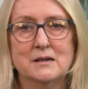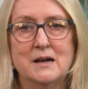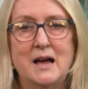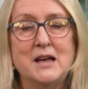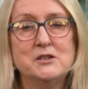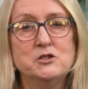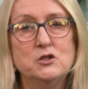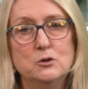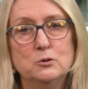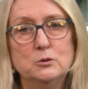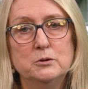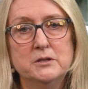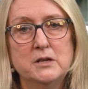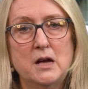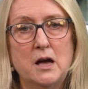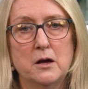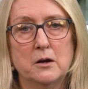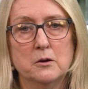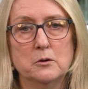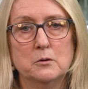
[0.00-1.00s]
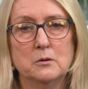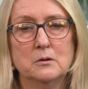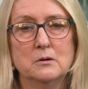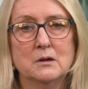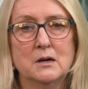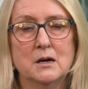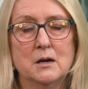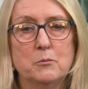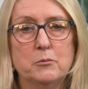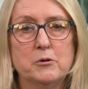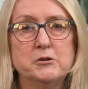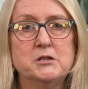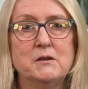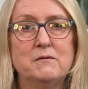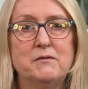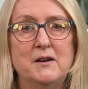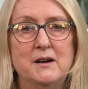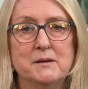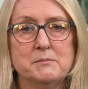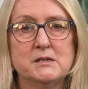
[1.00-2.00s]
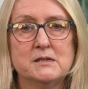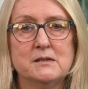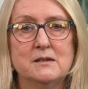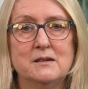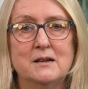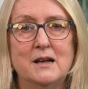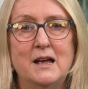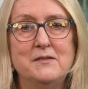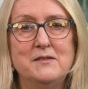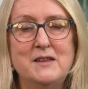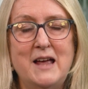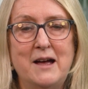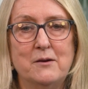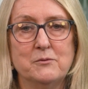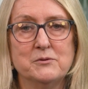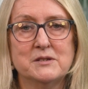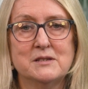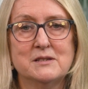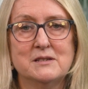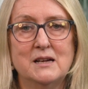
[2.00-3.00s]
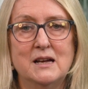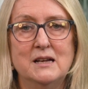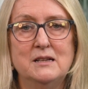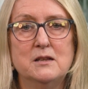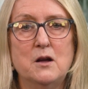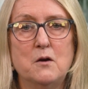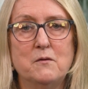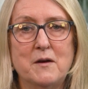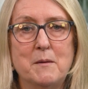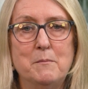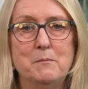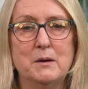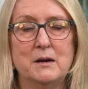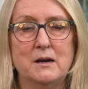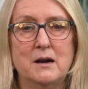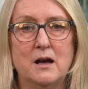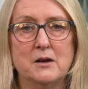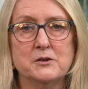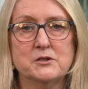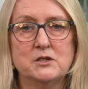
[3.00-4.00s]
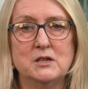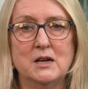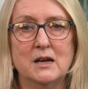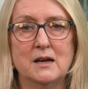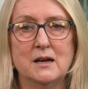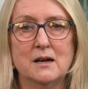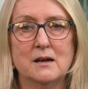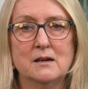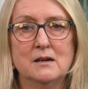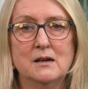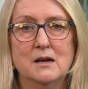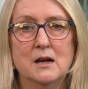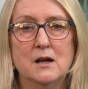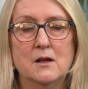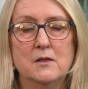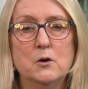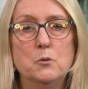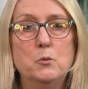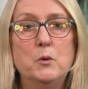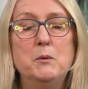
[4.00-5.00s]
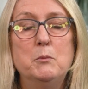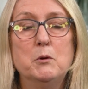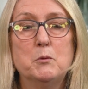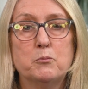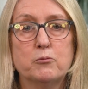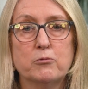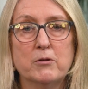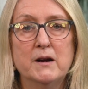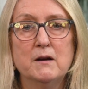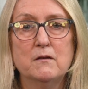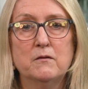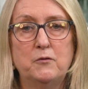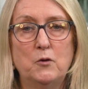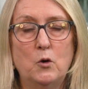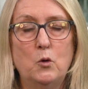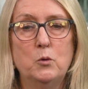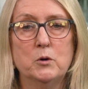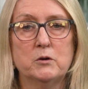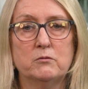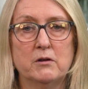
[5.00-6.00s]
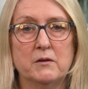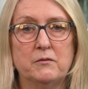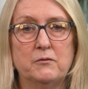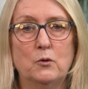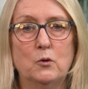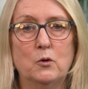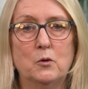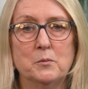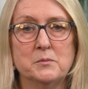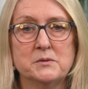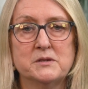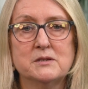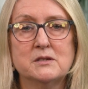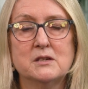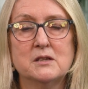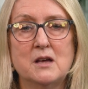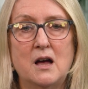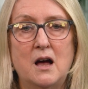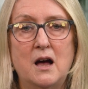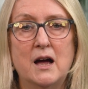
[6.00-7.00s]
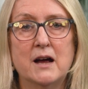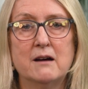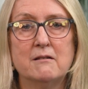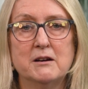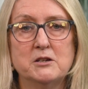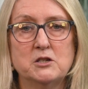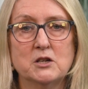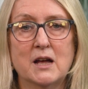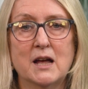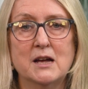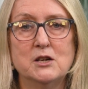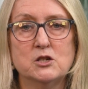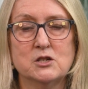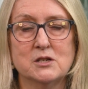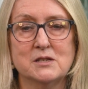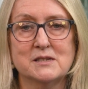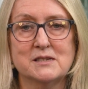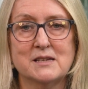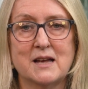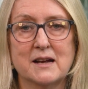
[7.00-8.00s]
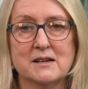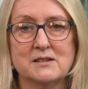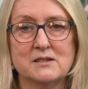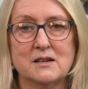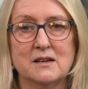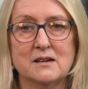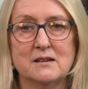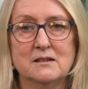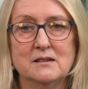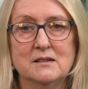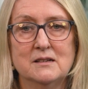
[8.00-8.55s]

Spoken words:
As you'll know, Bridget Phillipson announced in November last year that we would bring forward reforms to the higher education sector.